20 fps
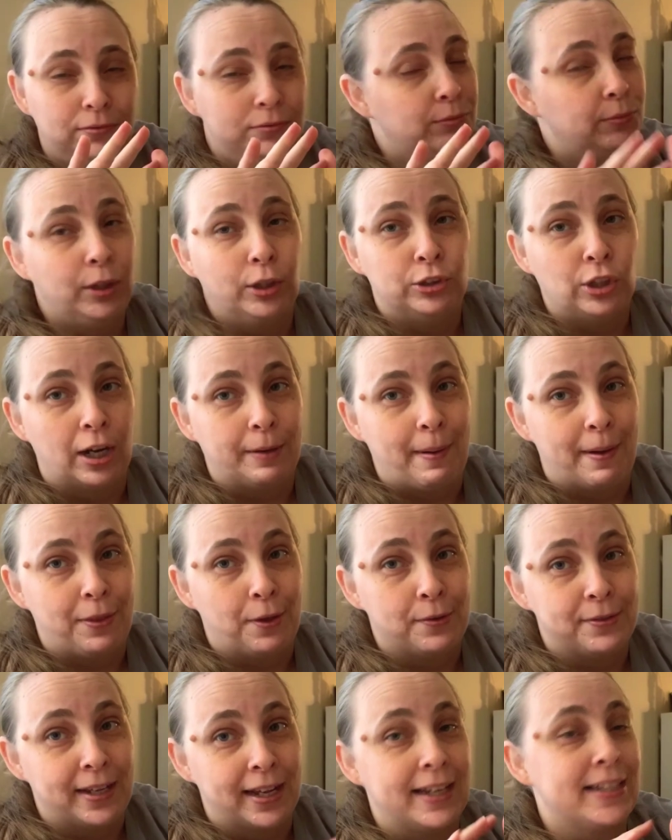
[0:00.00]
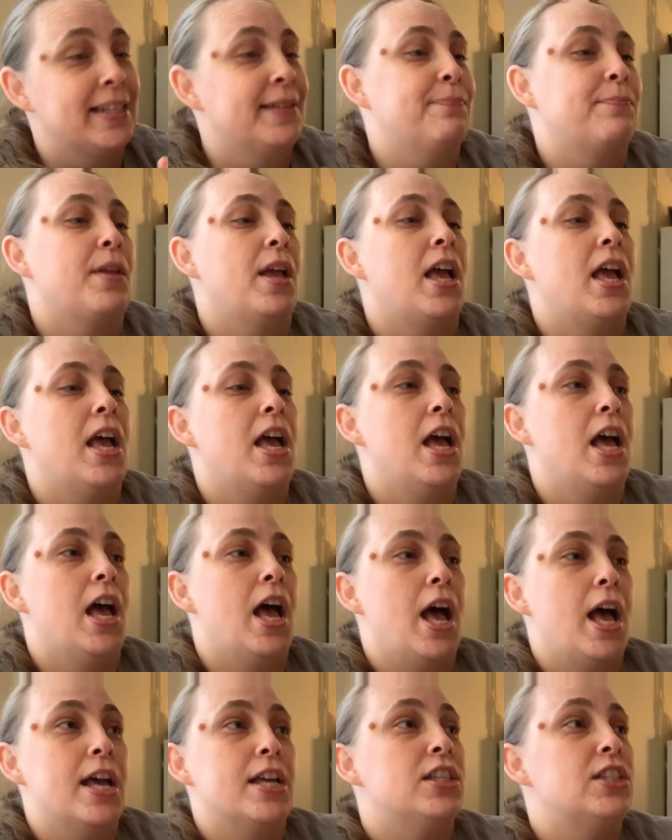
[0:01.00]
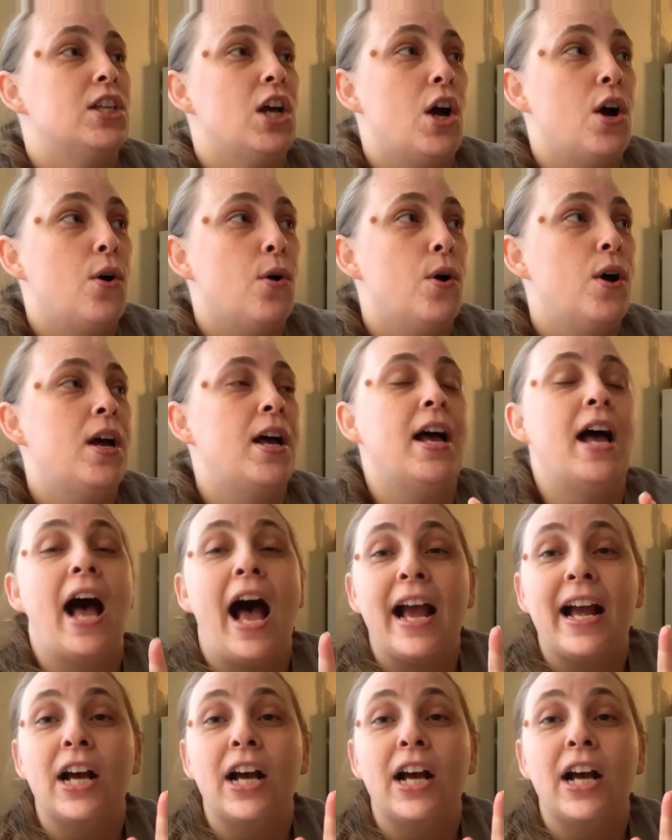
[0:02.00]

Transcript: We don't talk about those things. So I